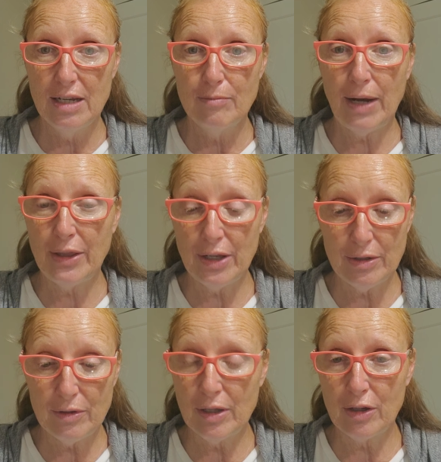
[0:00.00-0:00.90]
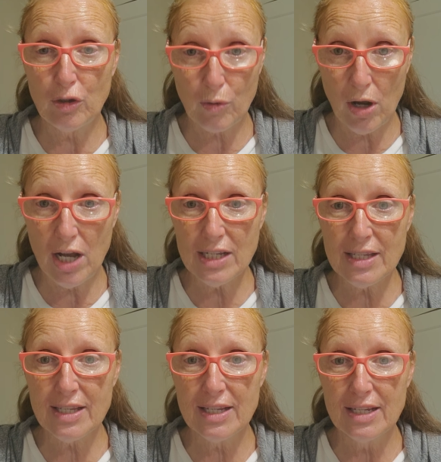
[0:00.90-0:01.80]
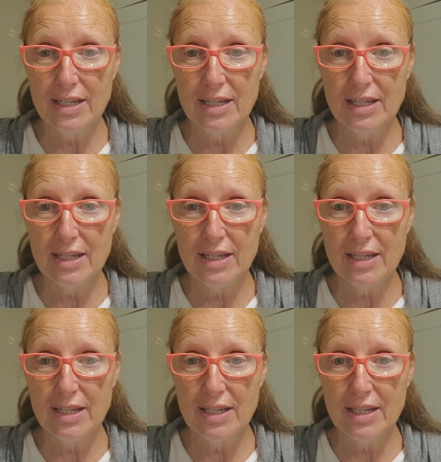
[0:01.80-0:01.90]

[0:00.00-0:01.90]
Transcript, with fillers: by the, the cross,